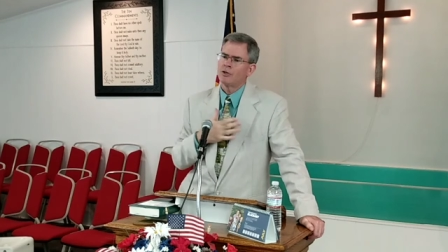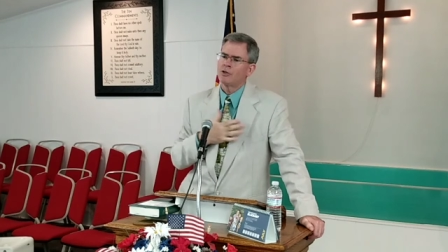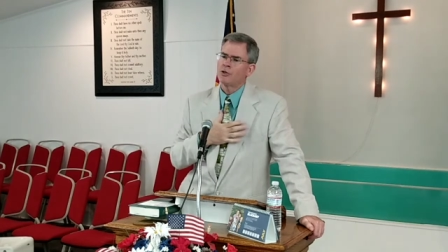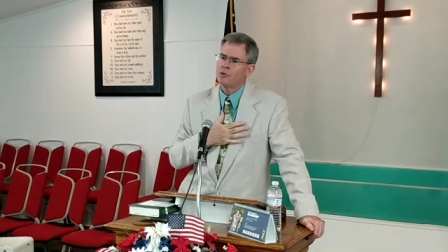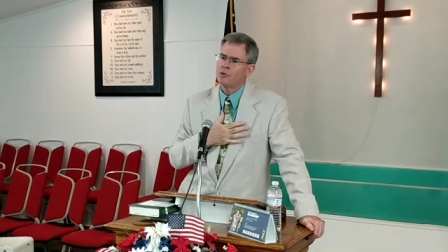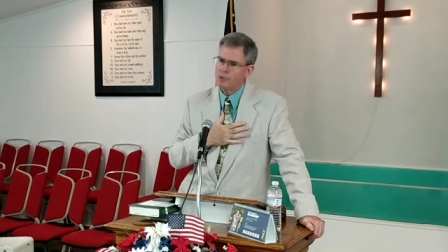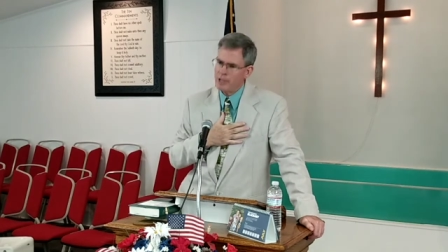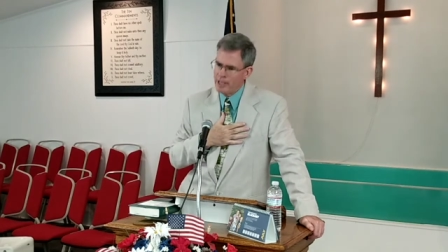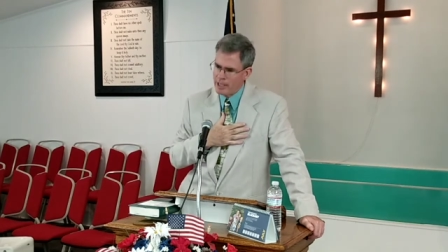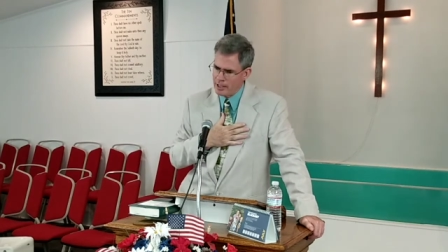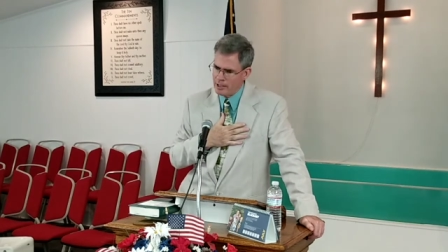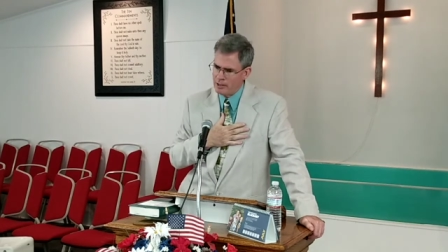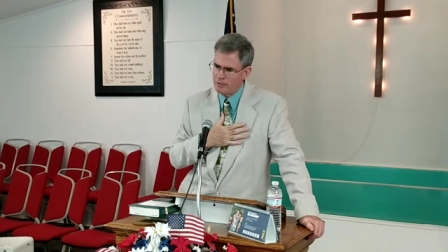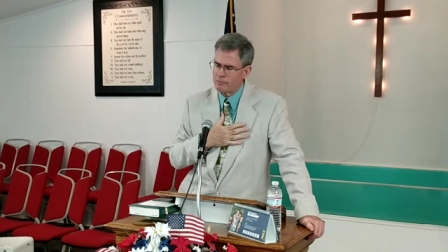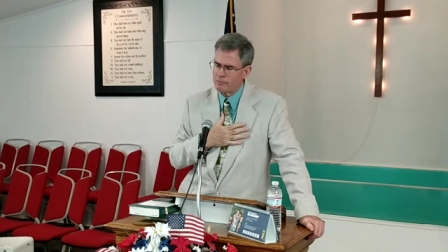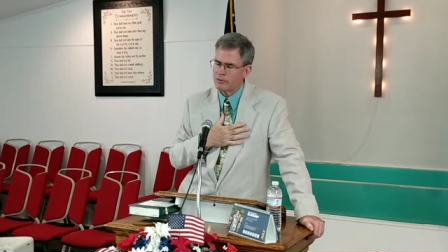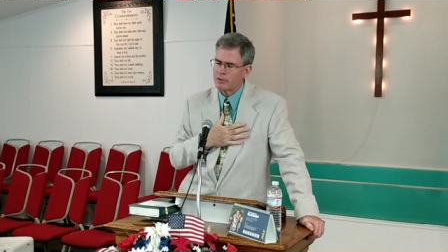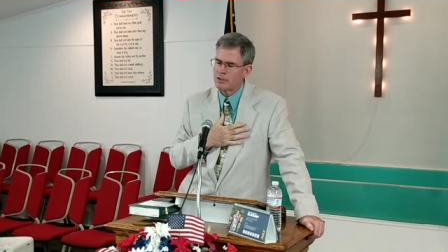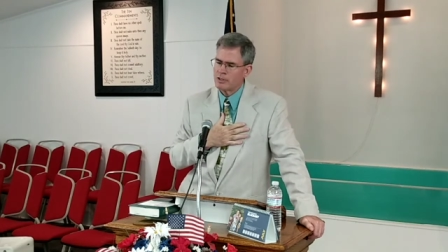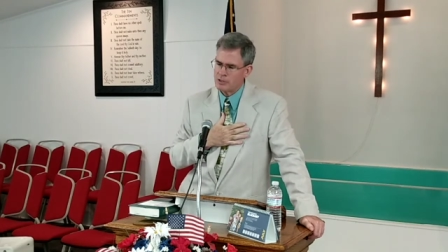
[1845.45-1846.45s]
who
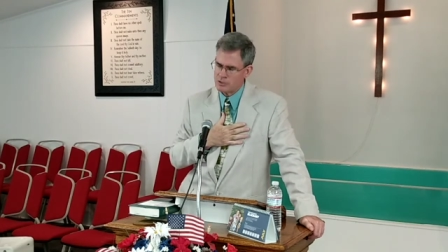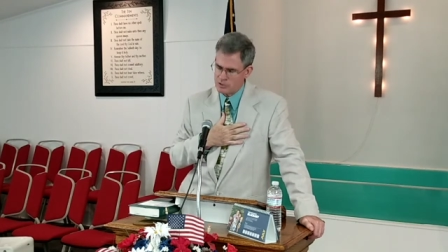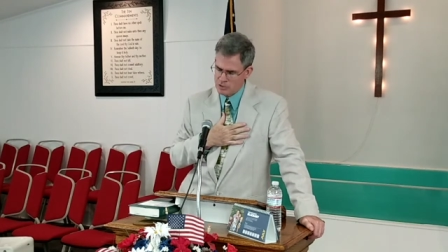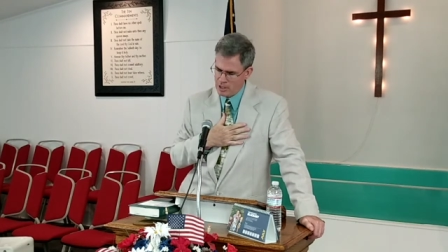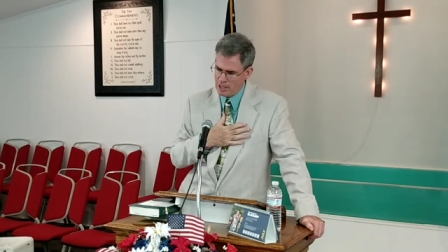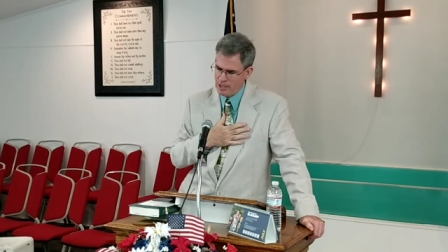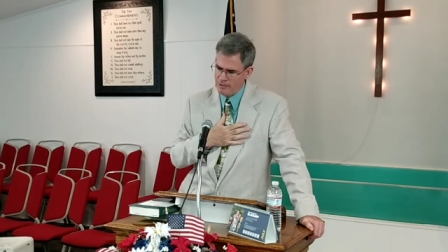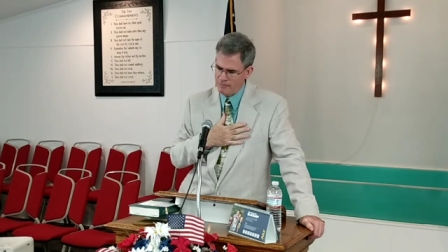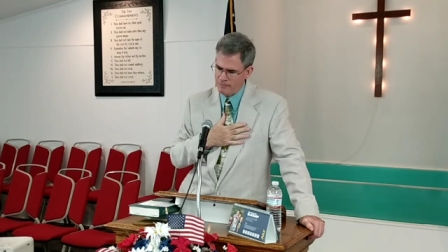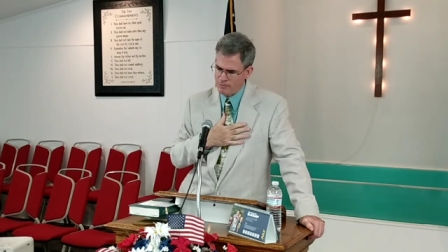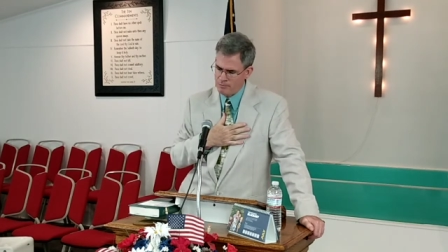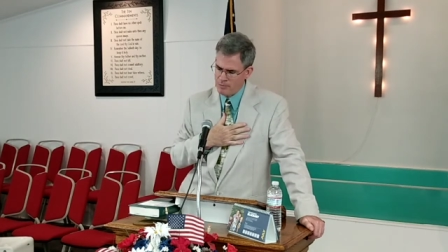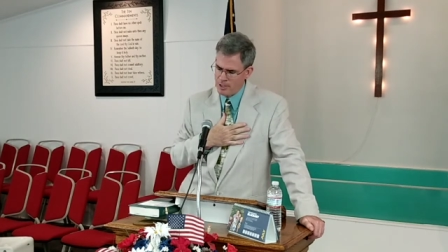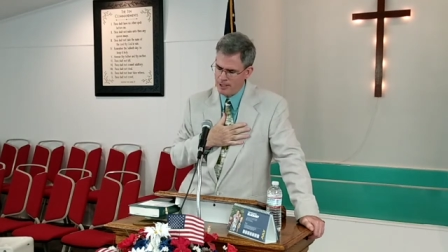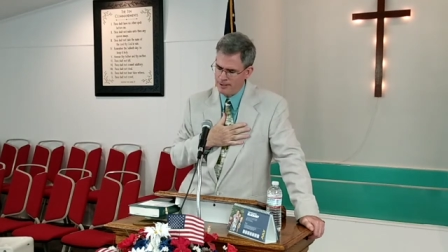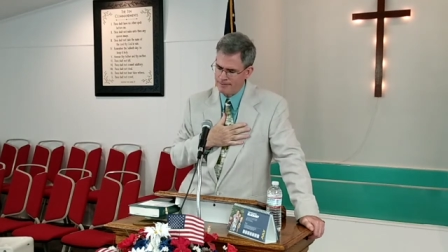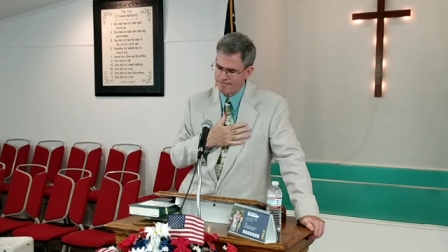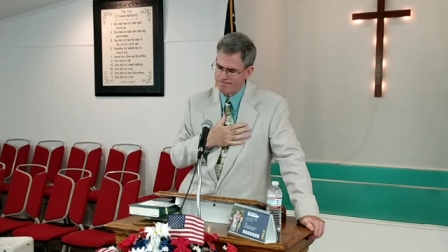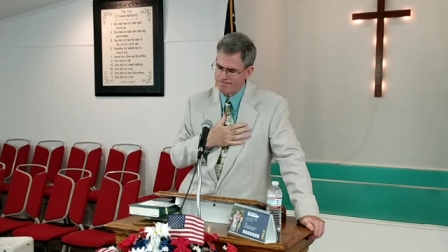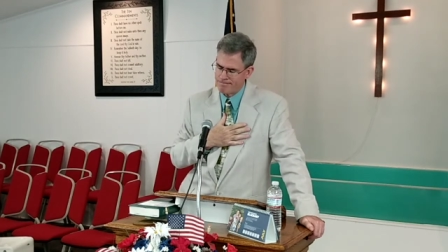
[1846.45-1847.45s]
gave his life for
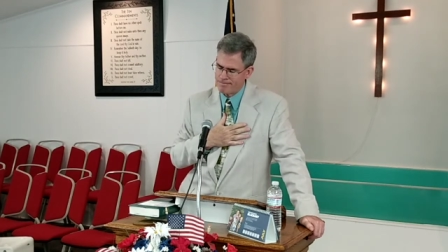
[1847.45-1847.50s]
me.